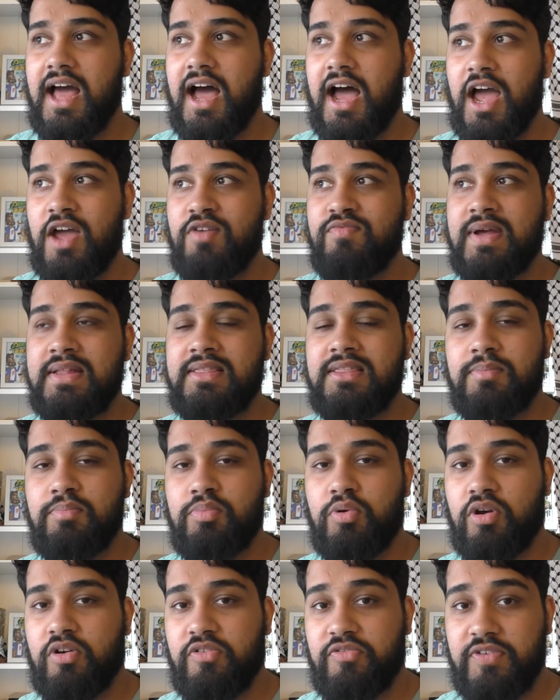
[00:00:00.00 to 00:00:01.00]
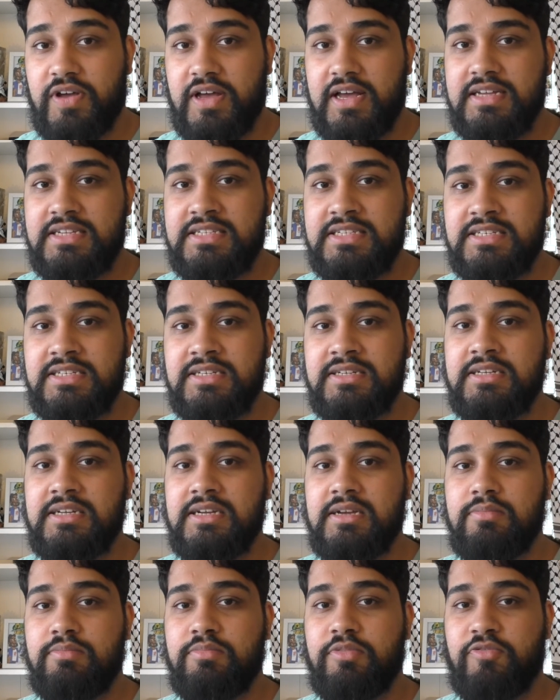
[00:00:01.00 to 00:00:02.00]
I read the book first
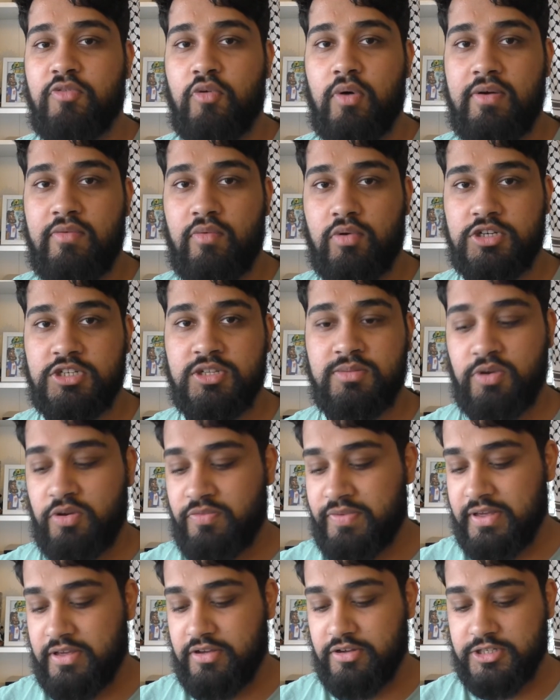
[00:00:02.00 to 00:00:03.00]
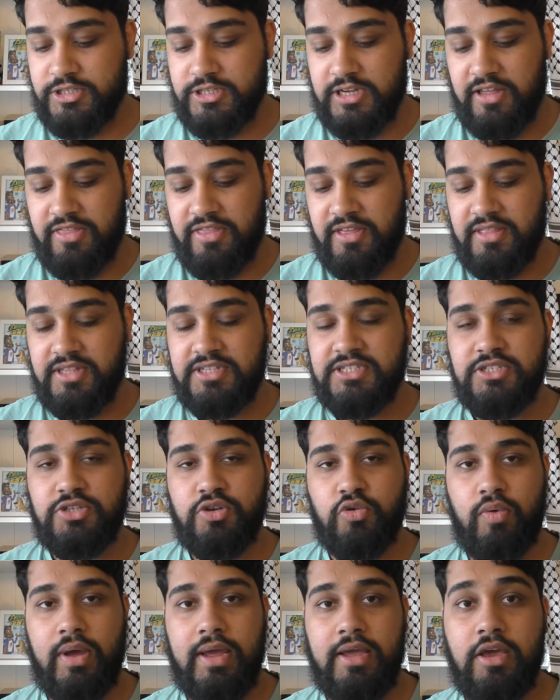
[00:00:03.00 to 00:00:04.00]
before ever watching the movie, because I think this is
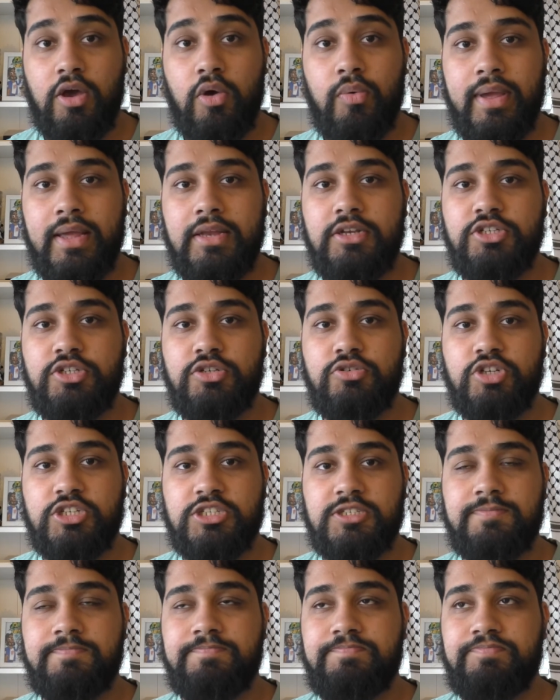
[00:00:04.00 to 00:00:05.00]
great going into just